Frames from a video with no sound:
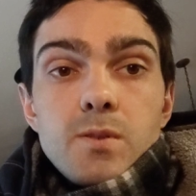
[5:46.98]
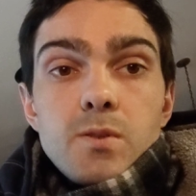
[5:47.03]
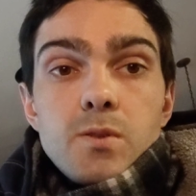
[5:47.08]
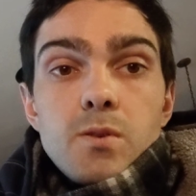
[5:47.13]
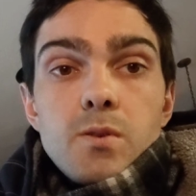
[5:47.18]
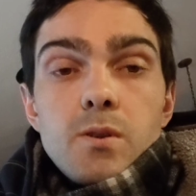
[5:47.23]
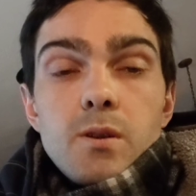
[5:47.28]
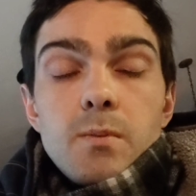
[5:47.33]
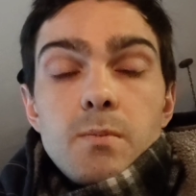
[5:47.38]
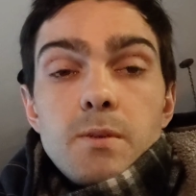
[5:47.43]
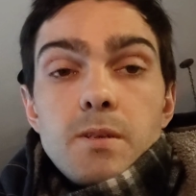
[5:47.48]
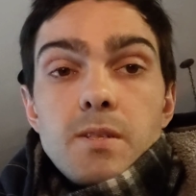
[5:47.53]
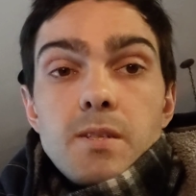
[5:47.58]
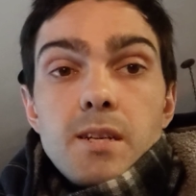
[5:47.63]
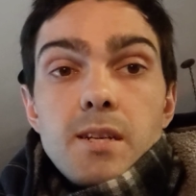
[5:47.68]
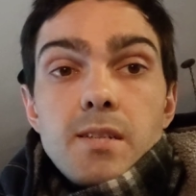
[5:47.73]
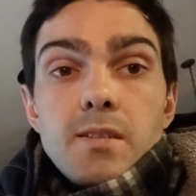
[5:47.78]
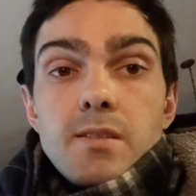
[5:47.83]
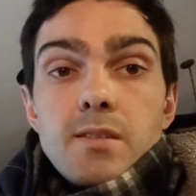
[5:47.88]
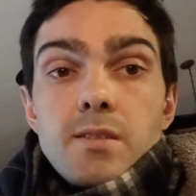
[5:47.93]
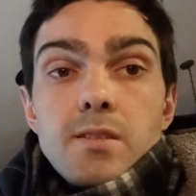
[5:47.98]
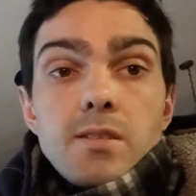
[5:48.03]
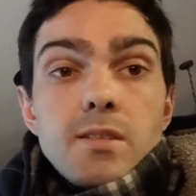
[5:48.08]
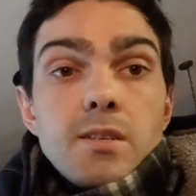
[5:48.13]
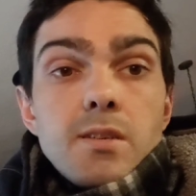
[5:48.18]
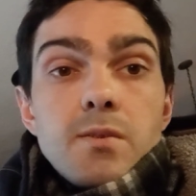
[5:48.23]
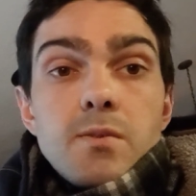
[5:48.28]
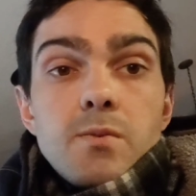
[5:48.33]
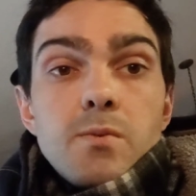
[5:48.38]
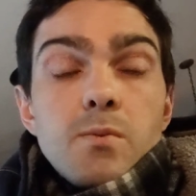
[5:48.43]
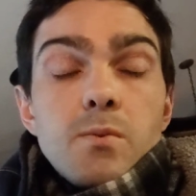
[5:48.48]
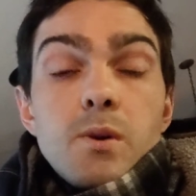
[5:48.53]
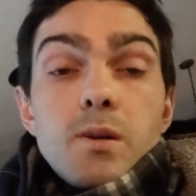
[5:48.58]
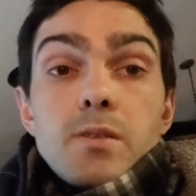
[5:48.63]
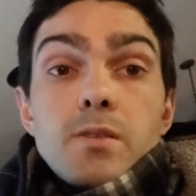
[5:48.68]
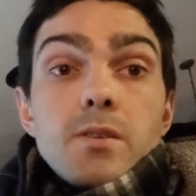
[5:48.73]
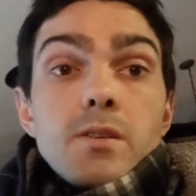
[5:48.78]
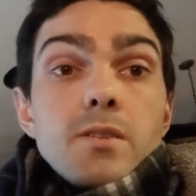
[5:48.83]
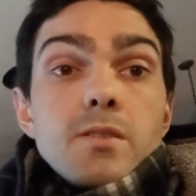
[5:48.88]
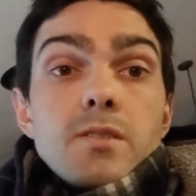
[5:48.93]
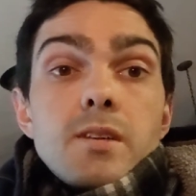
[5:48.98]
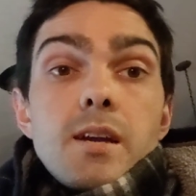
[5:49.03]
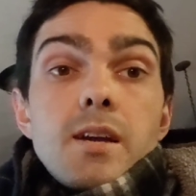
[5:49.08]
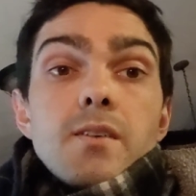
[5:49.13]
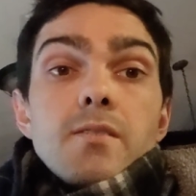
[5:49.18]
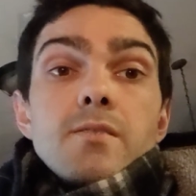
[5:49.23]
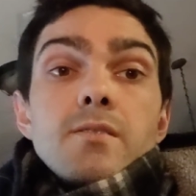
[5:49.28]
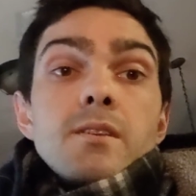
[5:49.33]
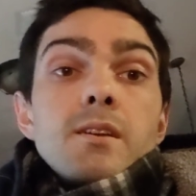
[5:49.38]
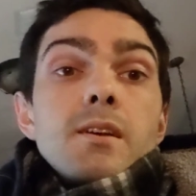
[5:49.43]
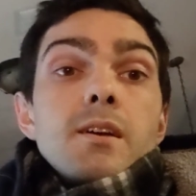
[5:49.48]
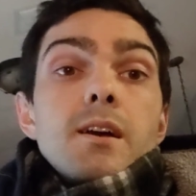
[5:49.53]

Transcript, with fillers: so I'm excited to see what turns out.